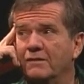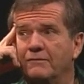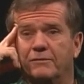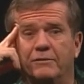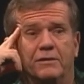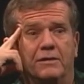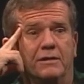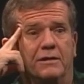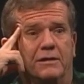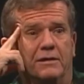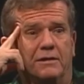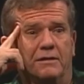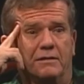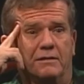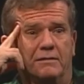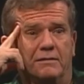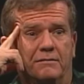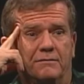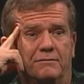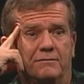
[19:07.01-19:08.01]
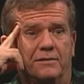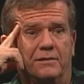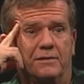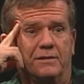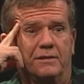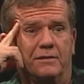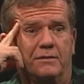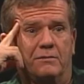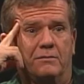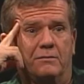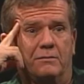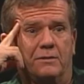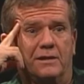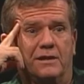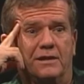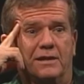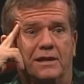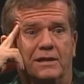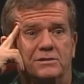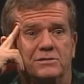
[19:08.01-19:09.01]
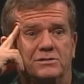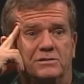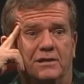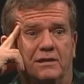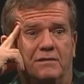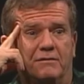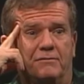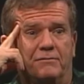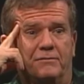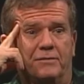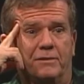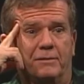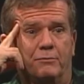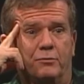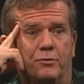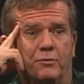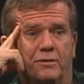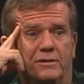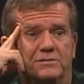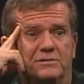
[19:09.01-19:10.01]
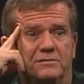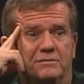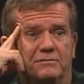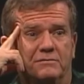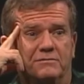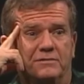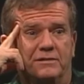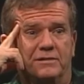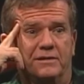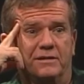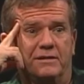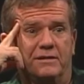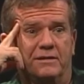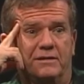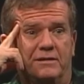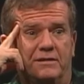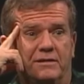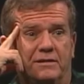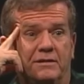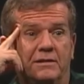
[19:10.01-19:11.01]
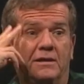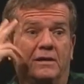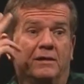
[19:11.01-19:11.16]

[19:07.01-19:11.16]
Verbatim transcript: Very, uh, very cutting edge stuff. Very progressive. And then uh,